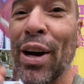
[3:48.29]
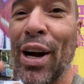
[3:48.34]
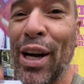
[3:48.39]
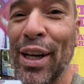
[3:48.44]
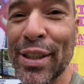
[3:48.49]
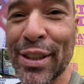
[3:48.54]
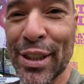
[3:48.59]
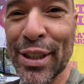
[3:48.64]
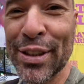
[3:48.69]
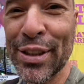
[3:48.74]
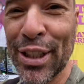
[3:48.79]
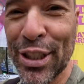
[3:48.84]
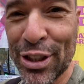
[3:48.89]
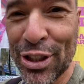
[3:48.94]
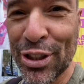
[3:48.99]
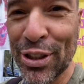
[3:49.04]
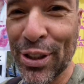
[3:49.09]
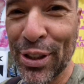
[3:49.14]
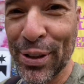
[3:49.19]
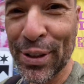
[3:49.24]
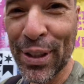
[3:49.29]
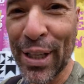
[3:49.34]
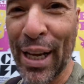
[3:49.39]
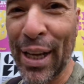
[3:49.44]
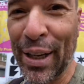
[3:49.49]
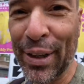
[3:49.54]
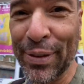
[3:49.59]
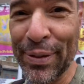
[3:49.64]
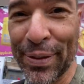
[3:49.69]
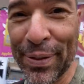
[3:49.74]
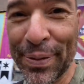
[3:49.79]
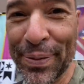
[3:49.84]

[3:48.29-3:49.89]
unconditional love.